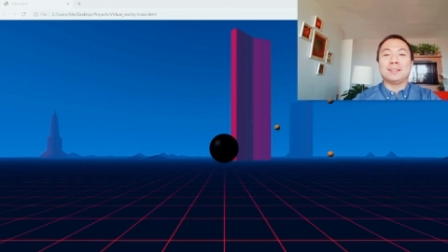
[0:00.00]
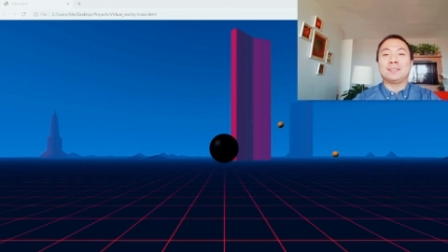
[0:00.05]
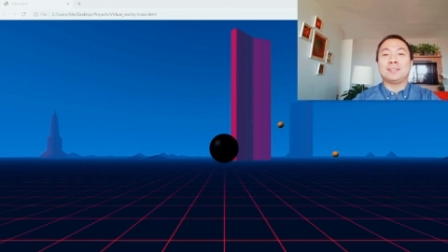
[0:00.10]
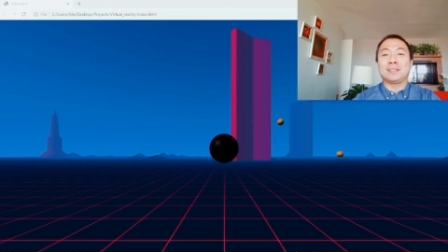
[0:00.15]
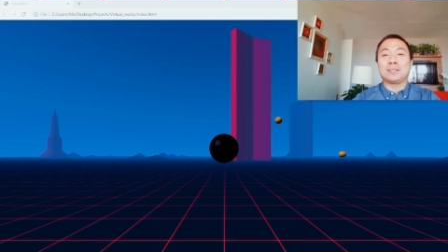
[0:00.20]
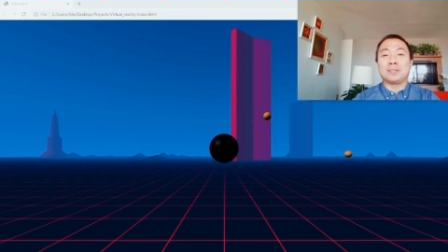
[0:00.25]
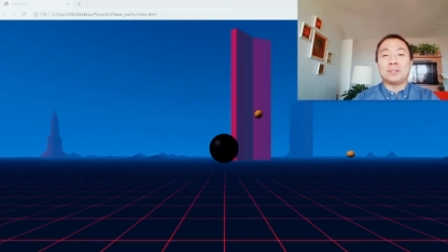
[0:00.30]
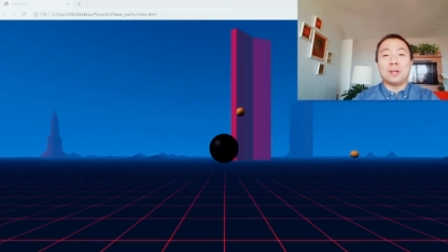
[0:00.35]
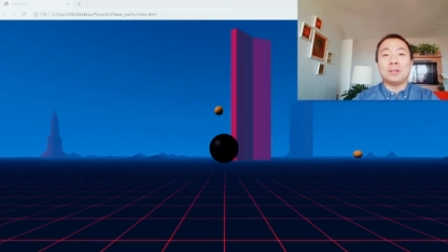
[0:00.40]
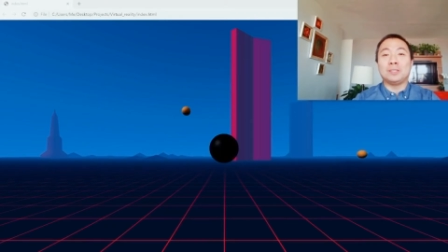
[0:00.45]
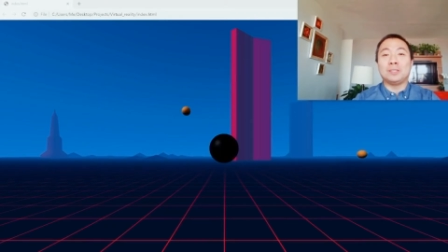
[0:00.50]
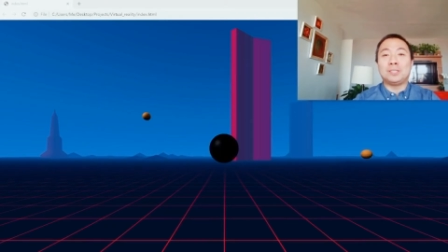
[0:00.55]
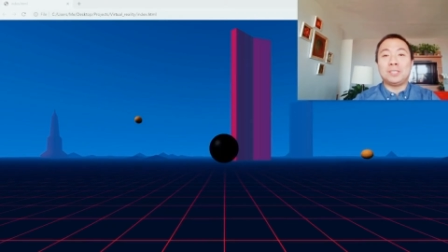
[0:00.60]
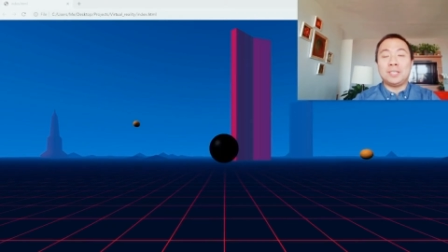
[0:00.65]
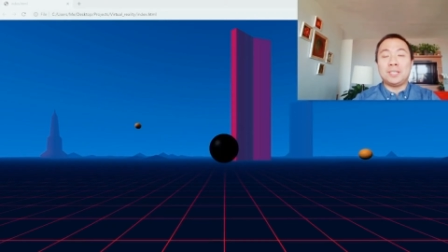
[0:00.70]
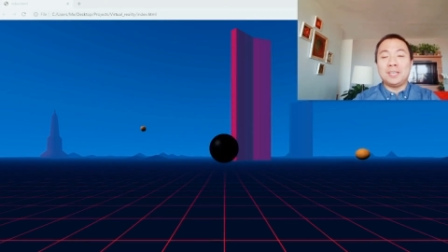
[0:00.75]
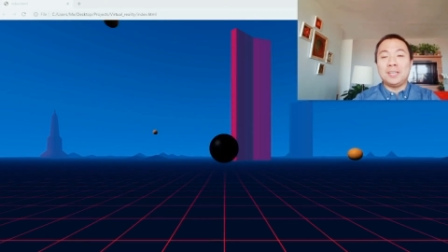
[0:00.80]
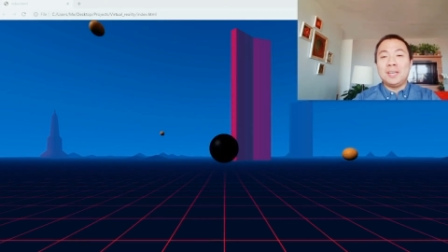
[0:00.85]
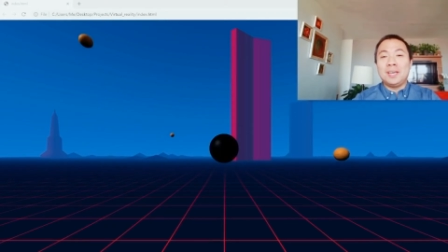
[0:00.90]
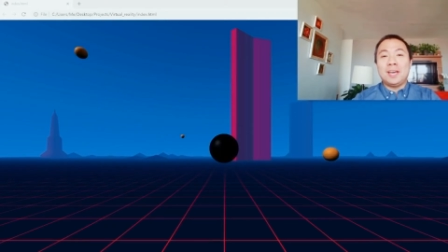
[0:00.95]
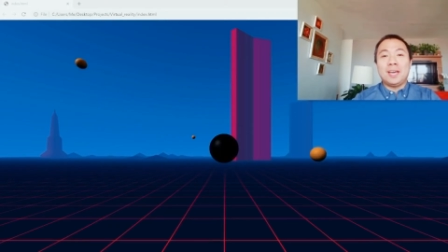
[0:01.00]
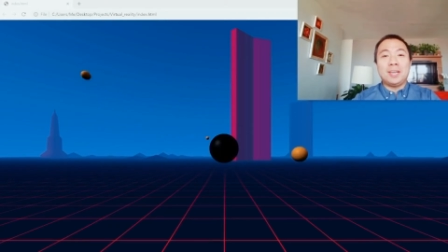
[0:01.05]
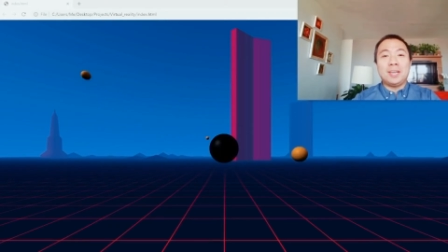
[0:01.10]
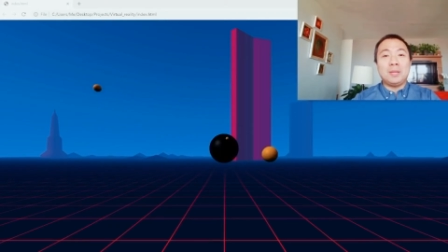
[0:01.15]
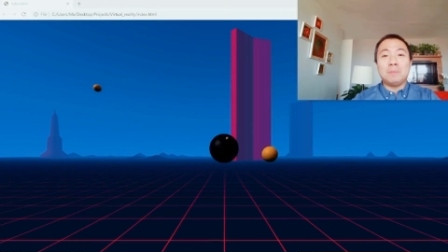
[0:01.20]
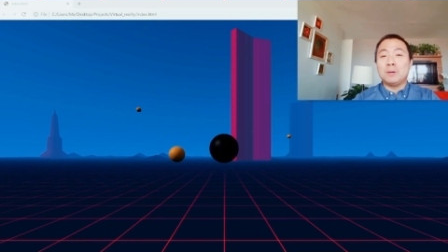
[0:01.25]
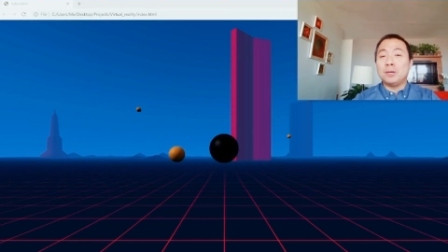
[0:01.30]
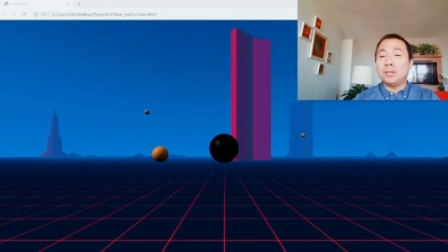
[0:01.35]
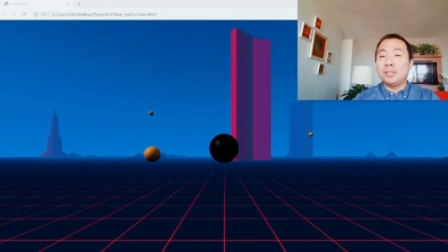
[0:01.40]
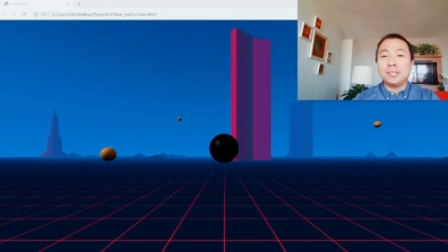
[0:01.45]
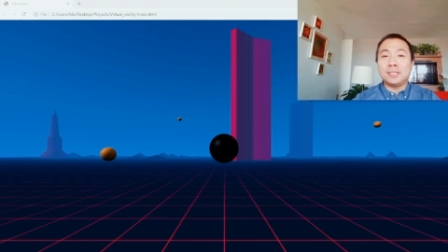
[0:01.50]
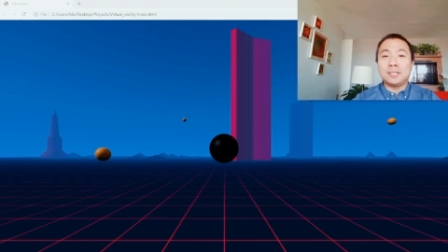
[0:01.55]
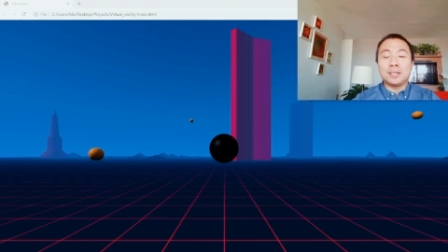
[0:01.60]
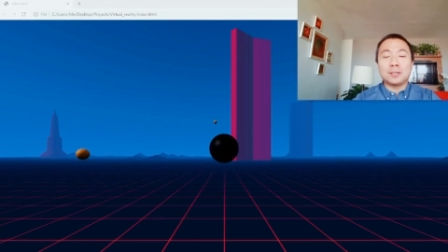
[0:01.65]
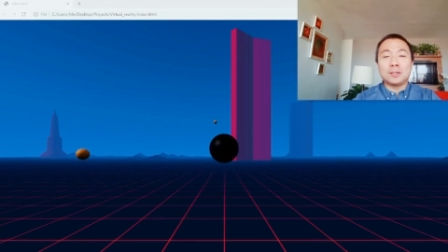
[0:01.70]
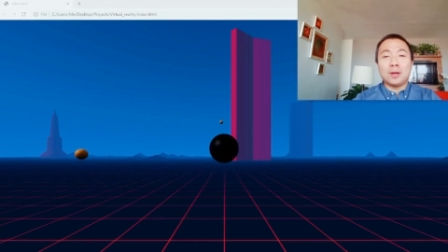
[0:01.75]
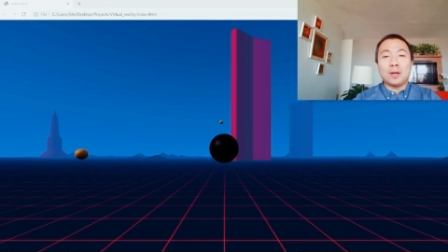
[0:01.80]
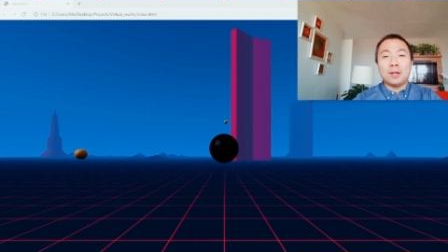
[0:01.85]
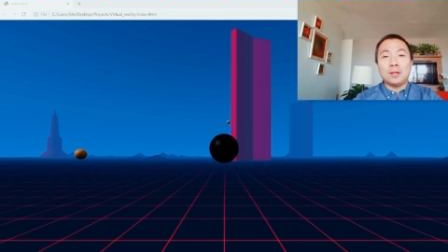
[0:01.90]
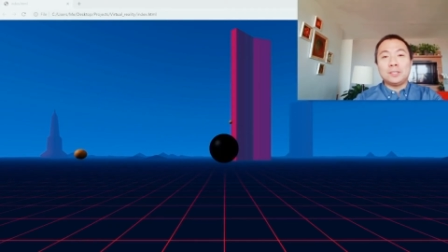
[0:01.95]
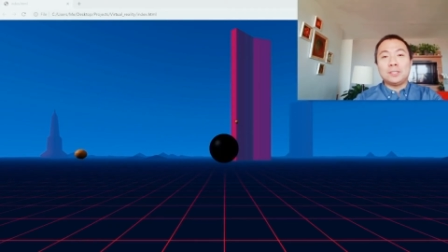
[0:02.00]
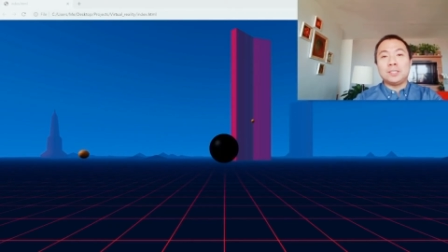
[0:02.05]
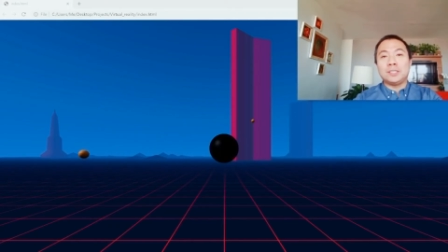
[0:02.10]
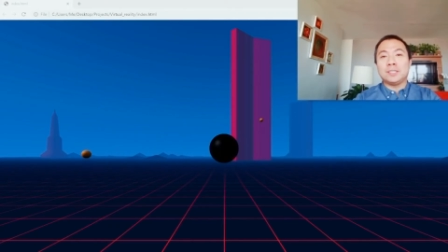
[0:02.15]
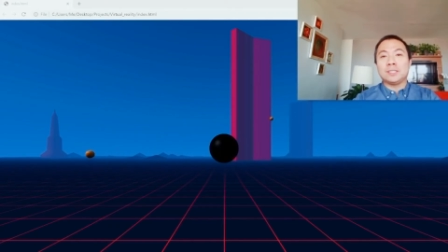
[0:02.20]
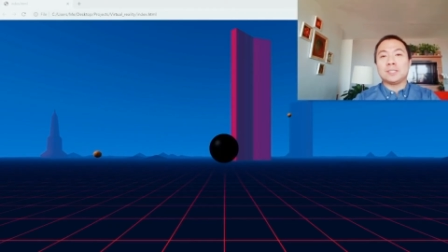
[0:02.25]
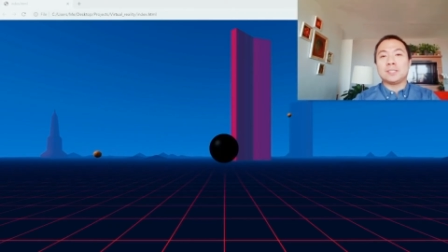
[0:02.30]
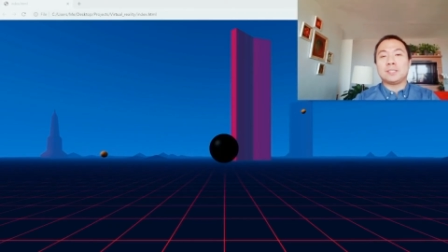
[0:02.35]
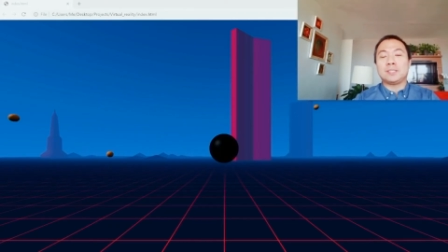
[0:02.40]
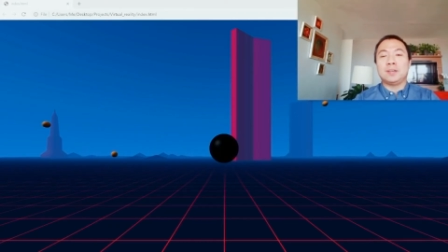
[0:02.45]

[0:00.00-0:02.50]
technology, and emerging technologies.